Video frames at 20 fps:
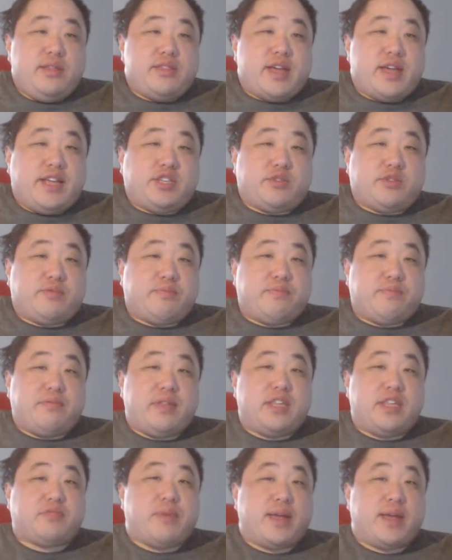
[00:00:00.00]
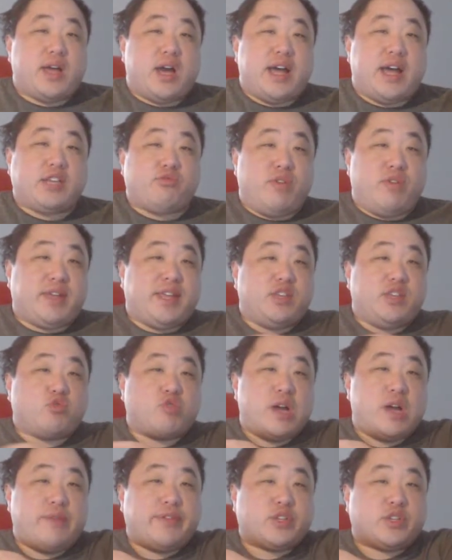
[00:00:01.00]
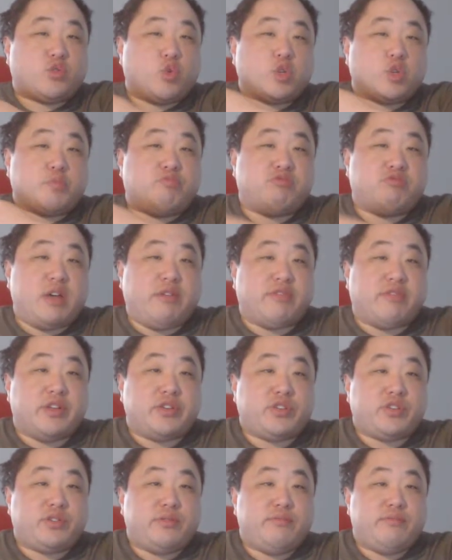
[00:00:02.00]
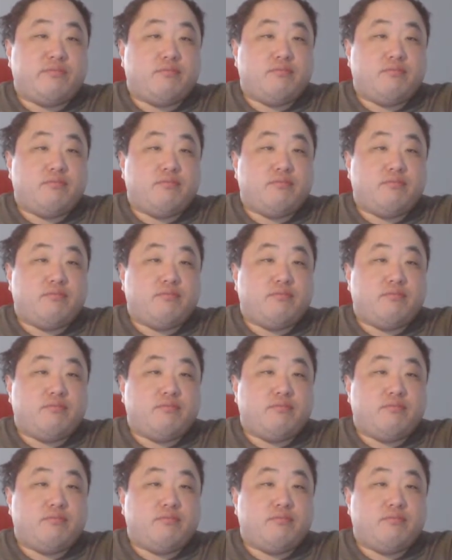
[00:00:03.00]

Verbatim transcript: nice is my highest ranking traffic source playlist.